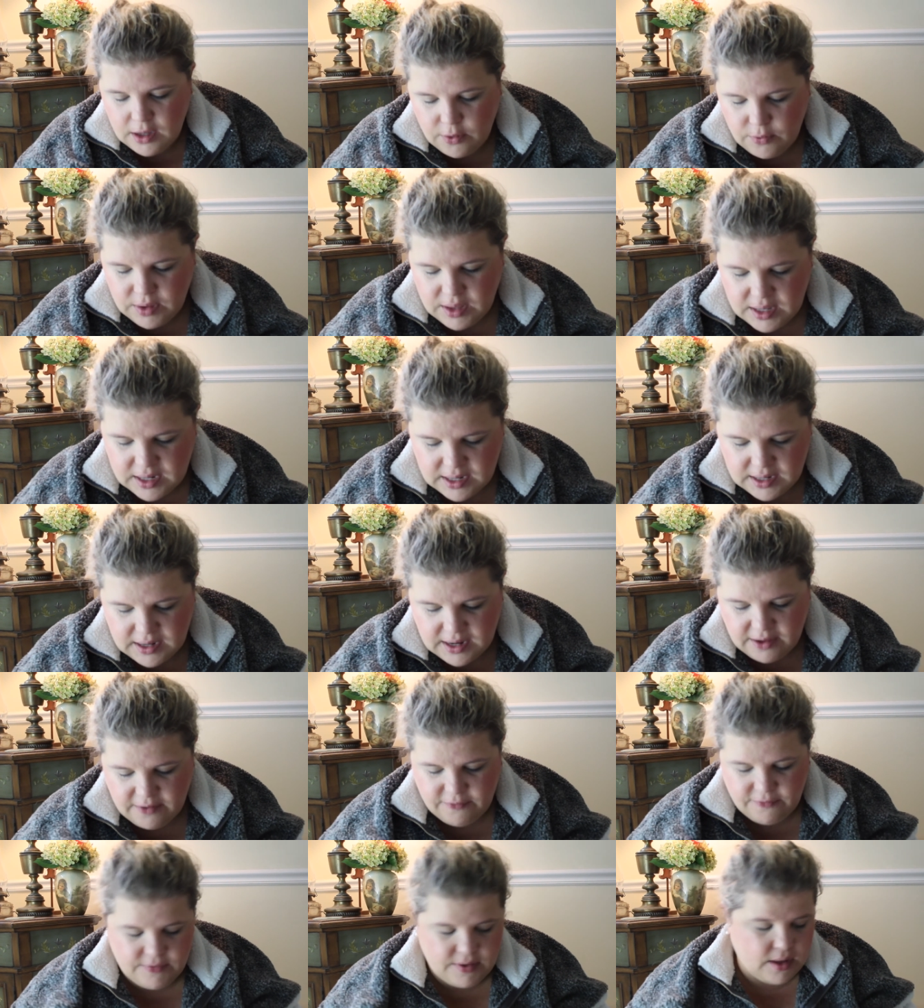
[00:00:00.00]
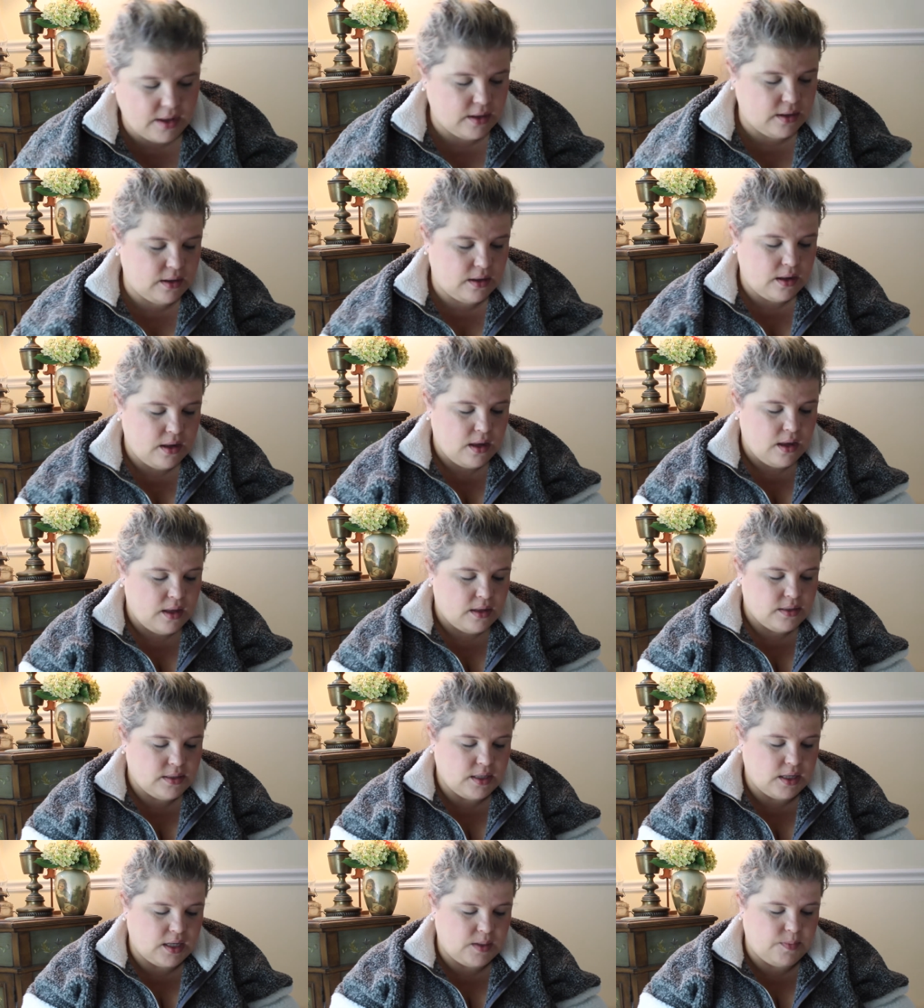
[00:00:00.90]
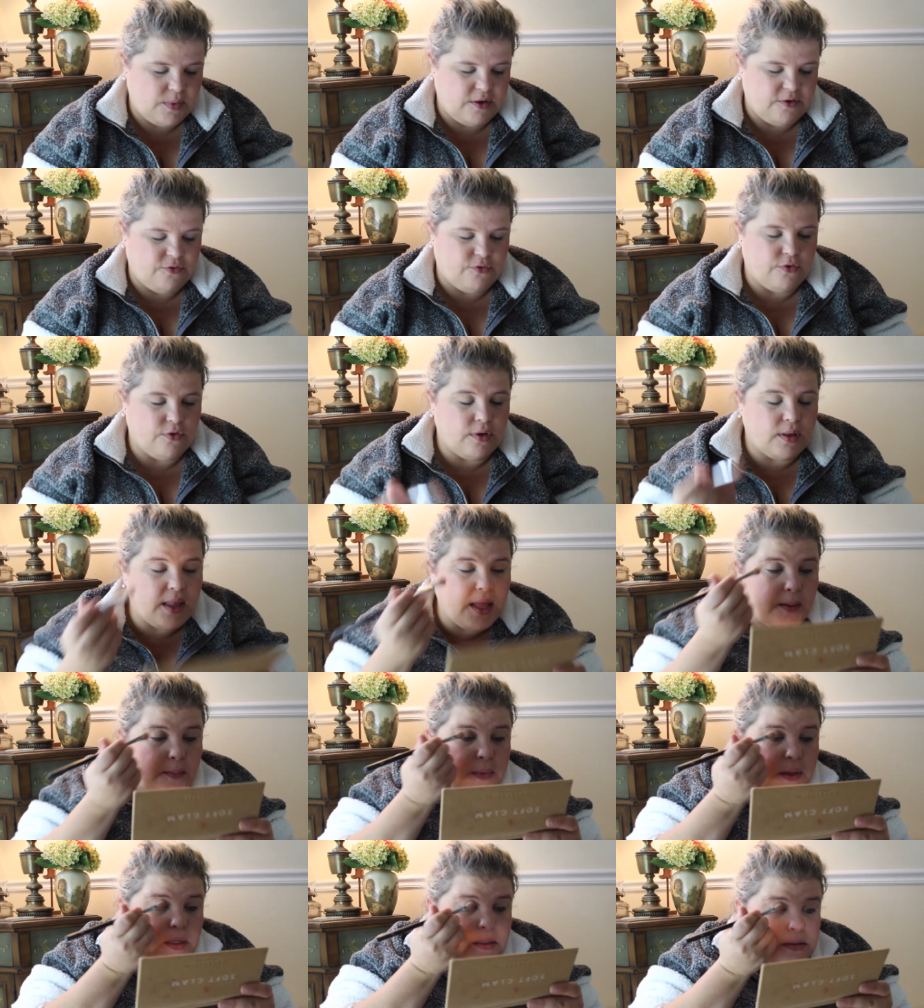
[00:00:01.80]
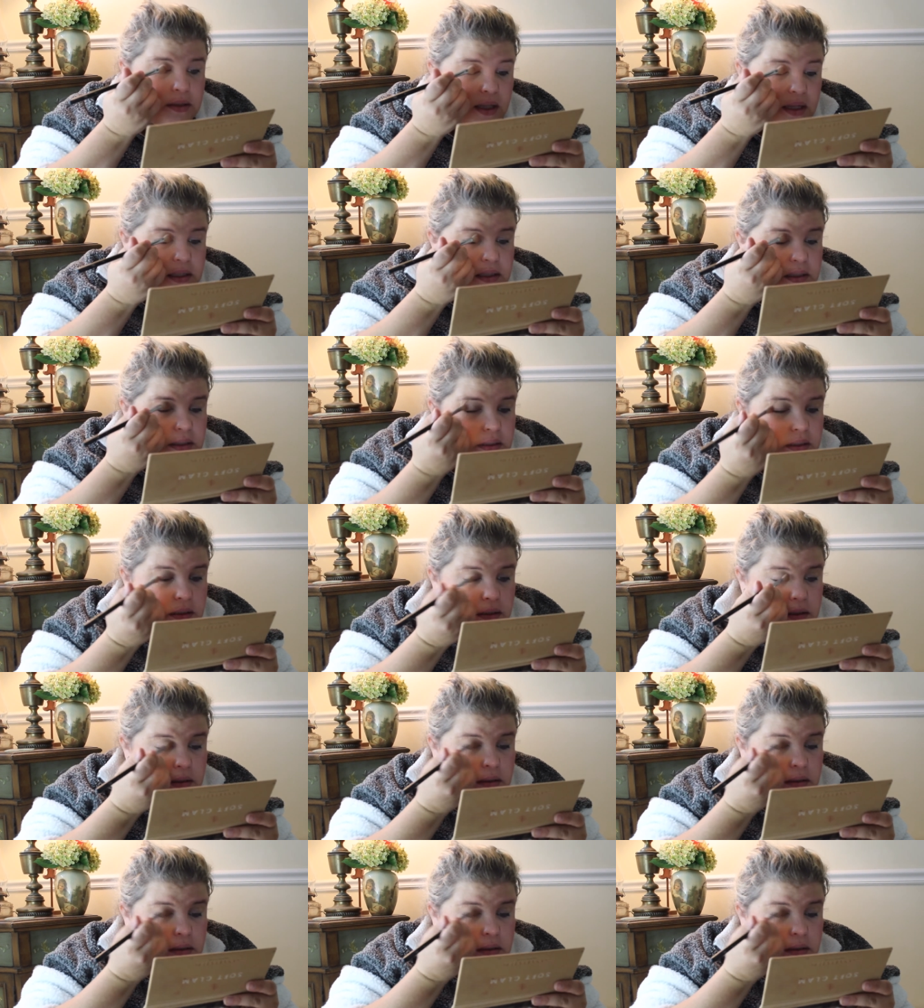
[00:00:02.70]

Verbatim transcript: go in and have fun. It's not gonna be a full glam look, so that's...